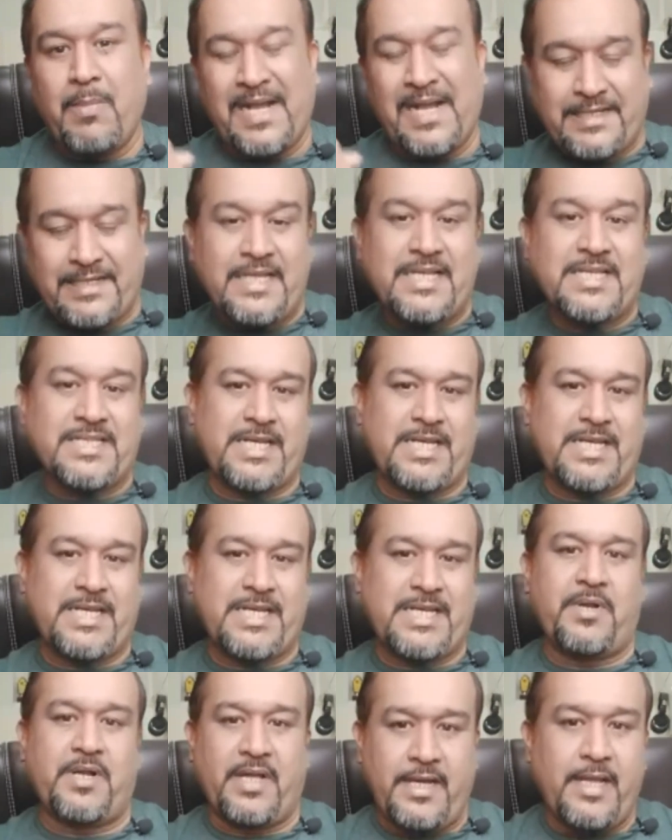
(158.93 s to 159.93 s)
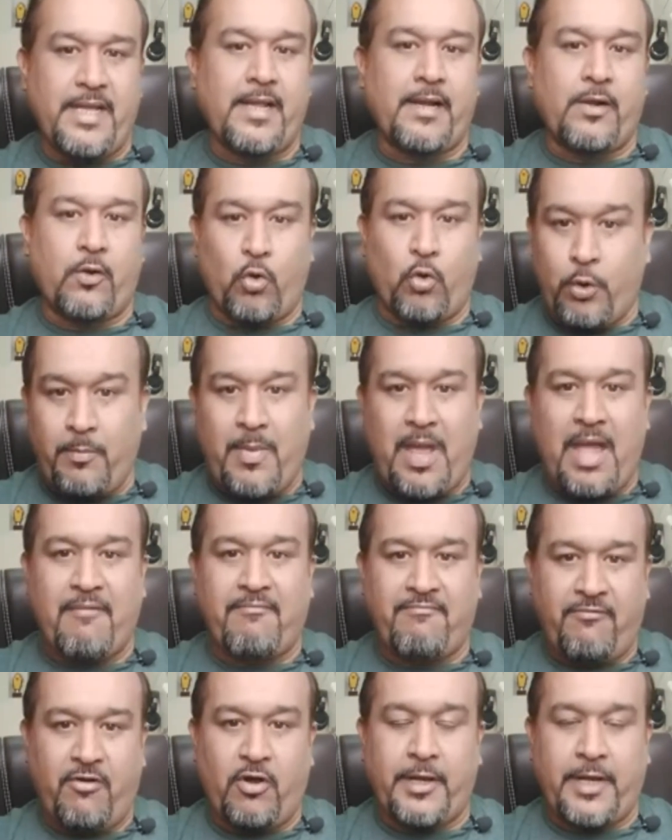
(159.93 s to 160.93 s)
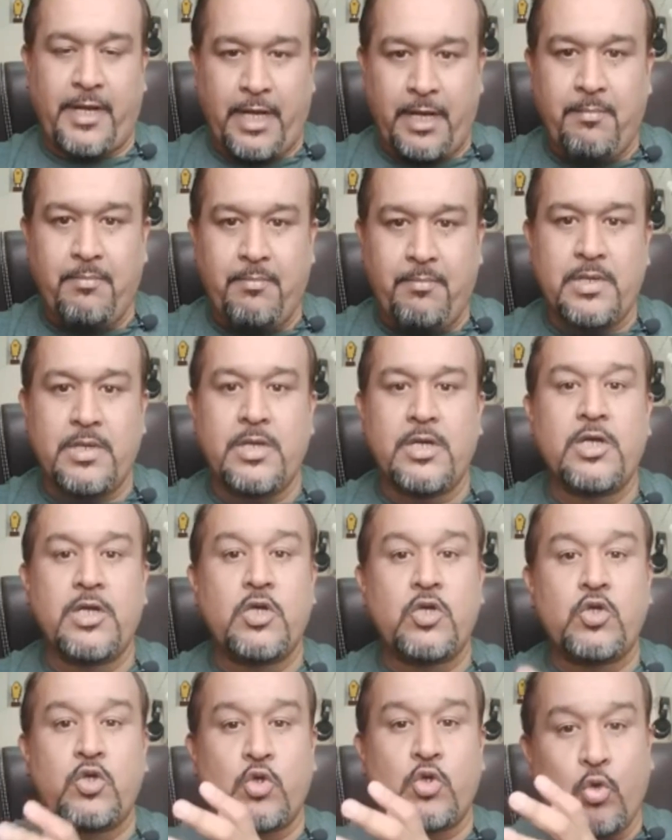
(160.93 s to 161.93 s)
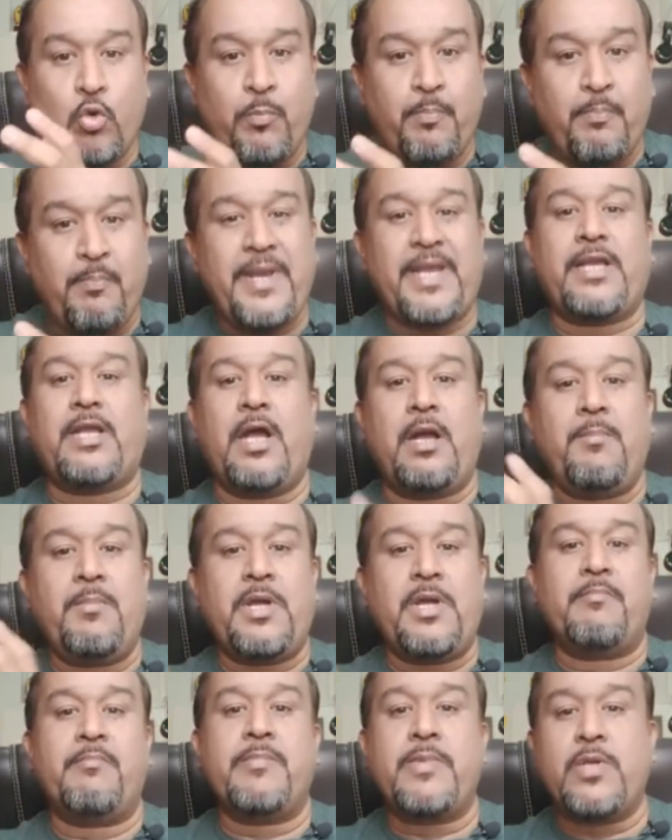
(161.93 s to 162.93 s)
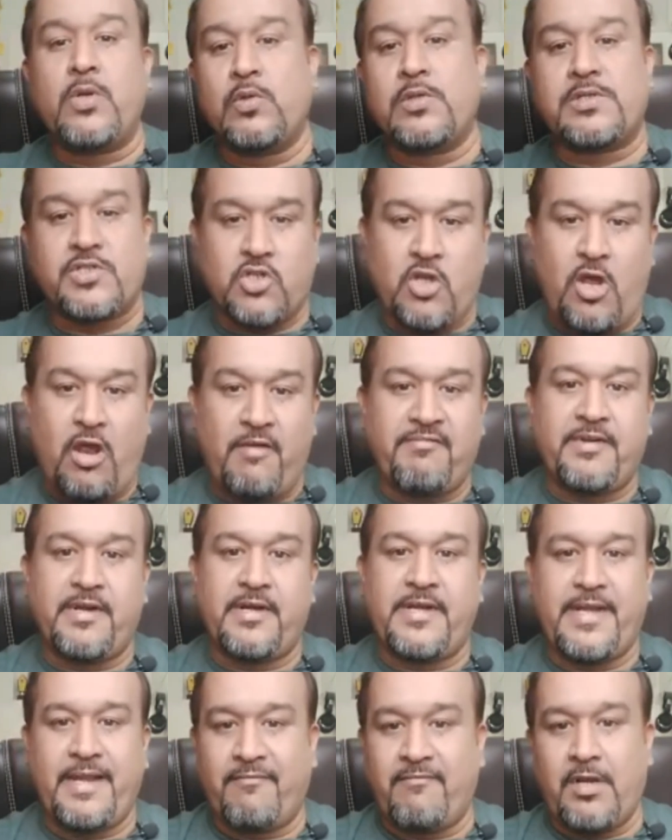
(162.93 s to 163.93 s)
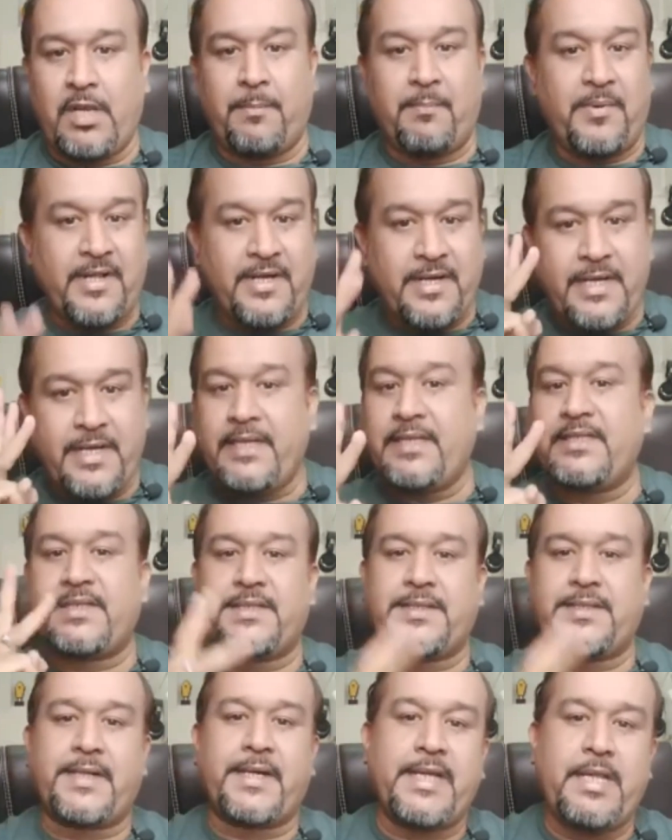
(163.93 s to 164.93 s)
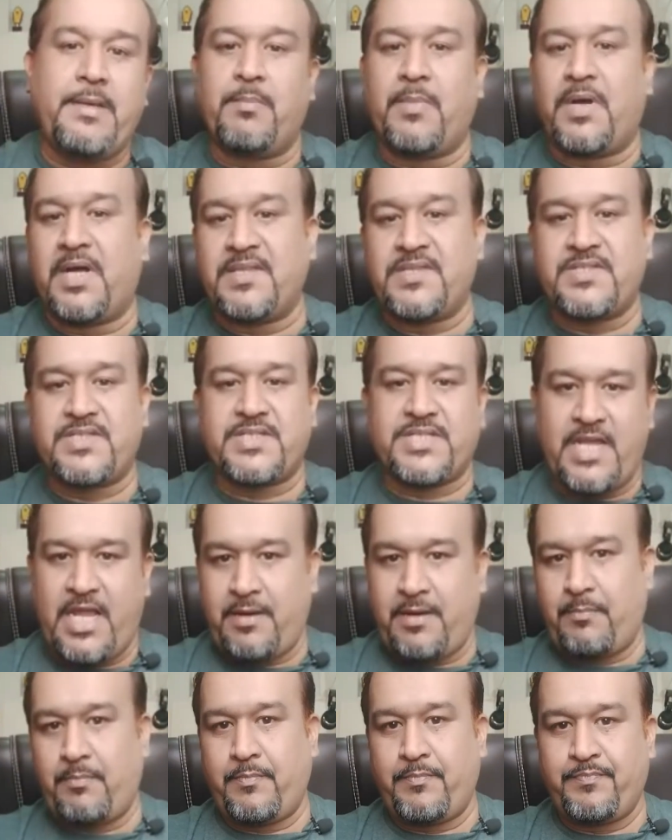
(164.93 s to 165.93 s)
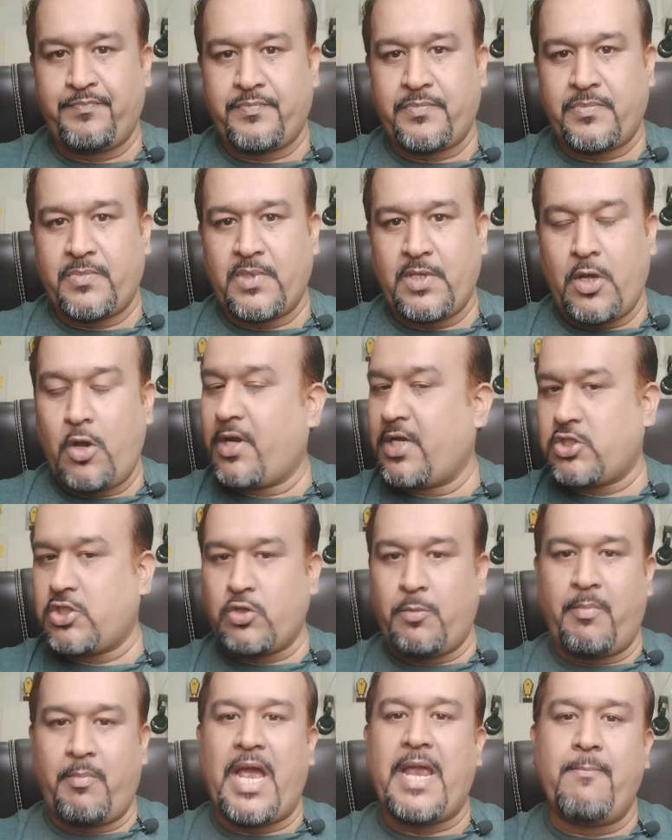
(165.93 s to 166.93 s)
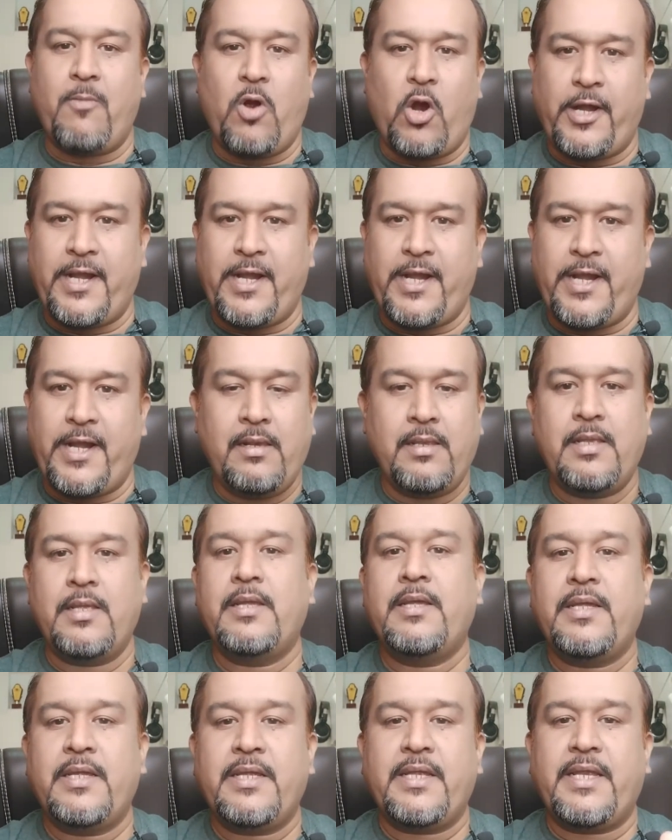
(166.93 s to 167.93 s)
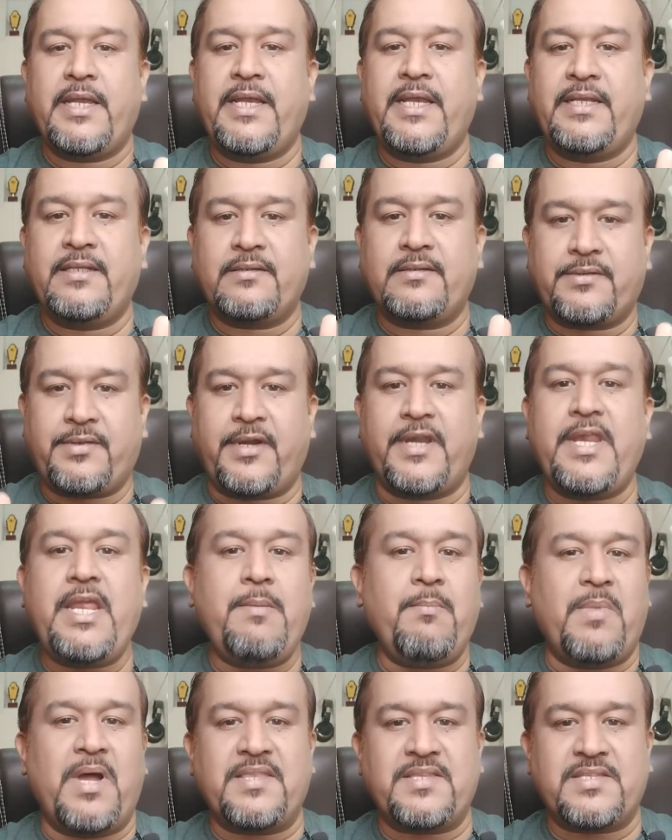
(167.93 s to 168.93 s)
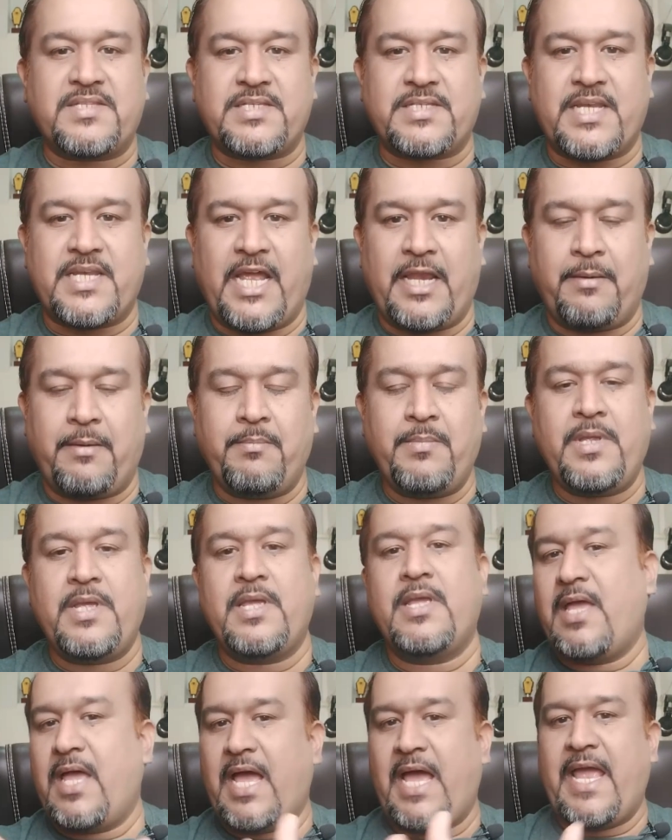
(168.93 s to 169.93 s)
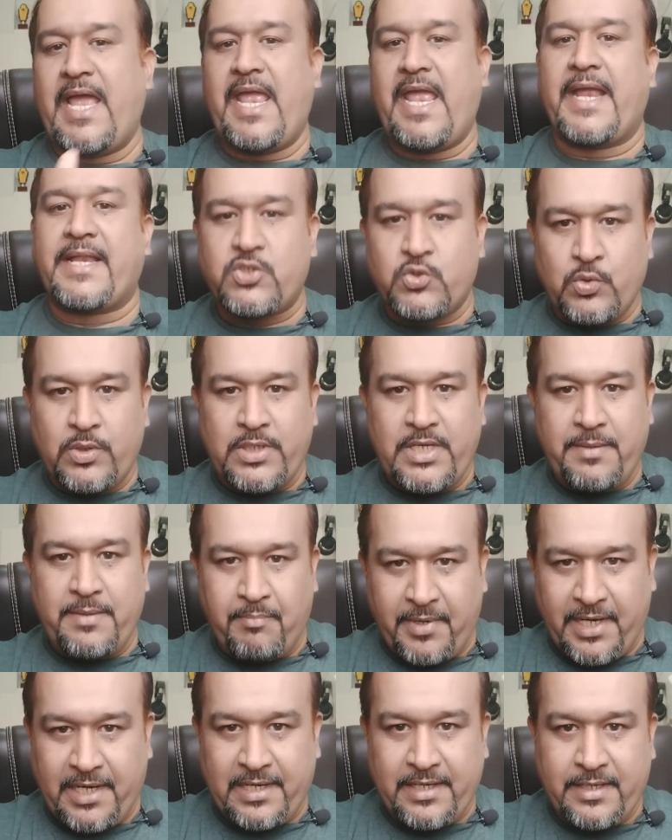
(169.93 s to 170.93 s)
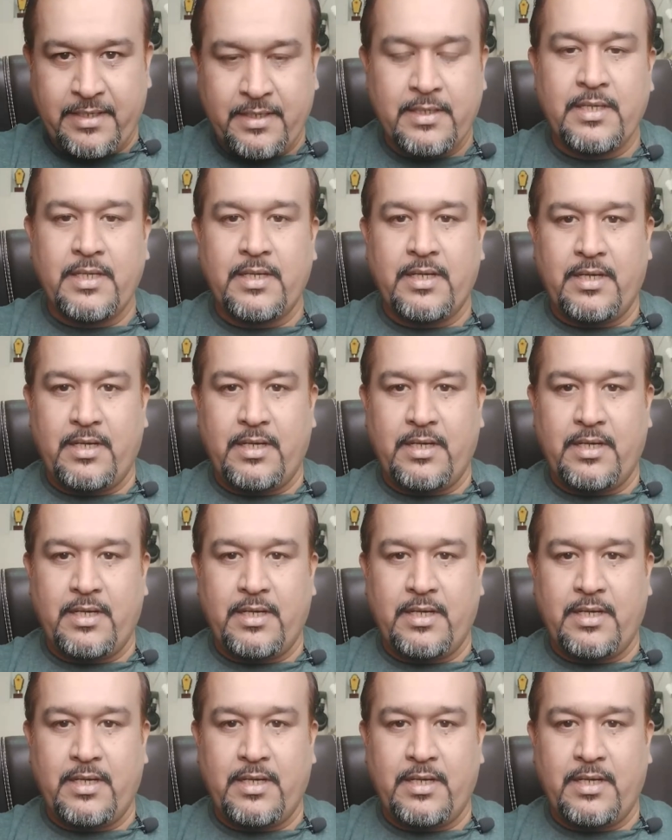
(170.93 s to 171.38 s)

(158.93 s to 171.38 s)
Multi-step career roadmap for him to become MuleSoft developer in 3 months' time. Okay, so my model, in 3 months' time, I actually build